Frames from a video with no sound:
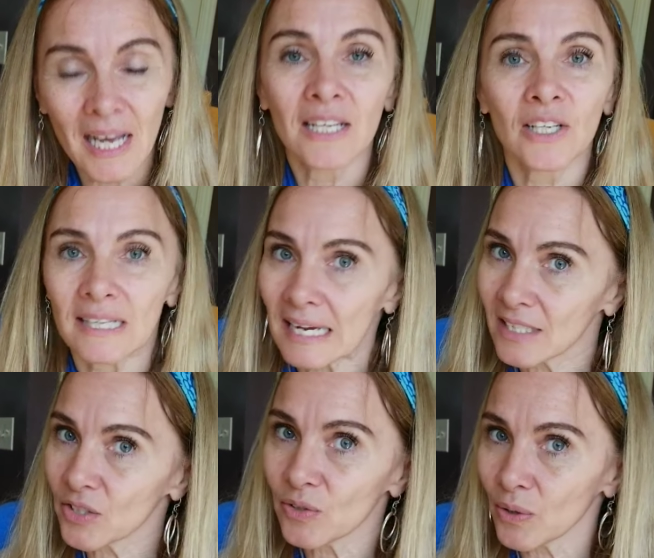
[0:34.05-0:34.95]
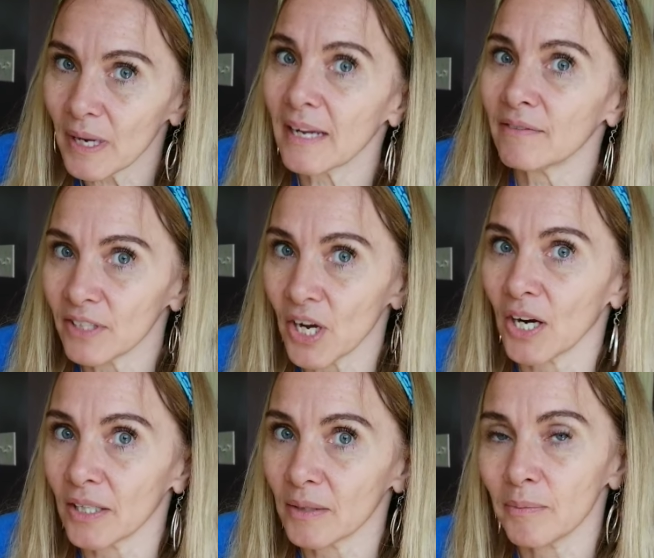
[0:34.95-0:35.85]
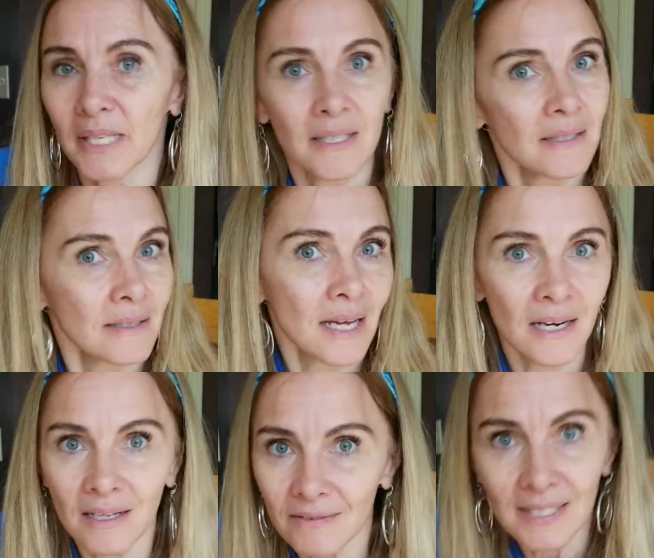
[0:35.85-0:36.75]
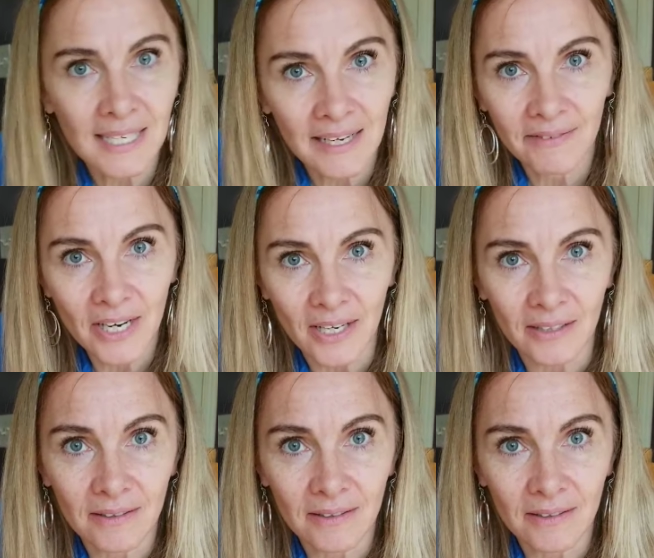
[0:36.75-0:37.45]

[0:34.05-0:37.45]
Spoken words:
in case you don't have yarn, because not all of us have yarn.